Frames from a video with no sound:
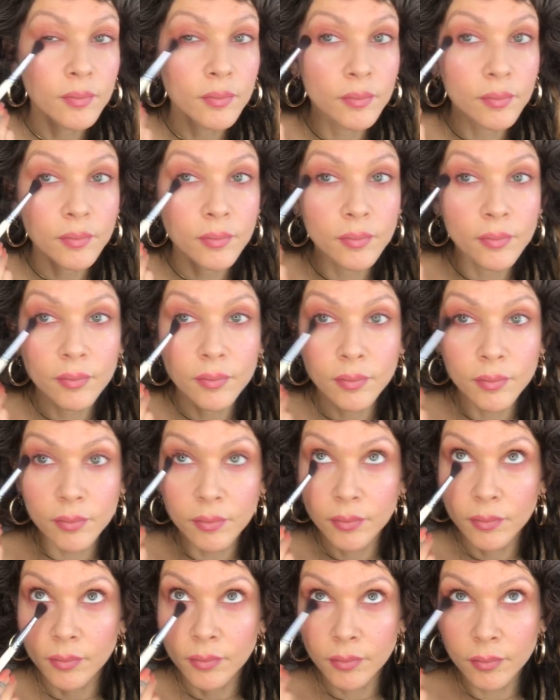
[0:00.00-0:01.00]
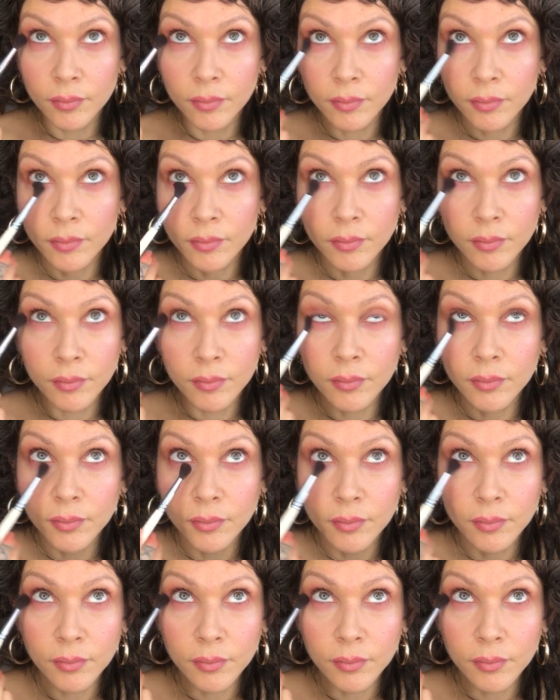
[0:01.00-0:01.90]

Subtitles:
[no speech]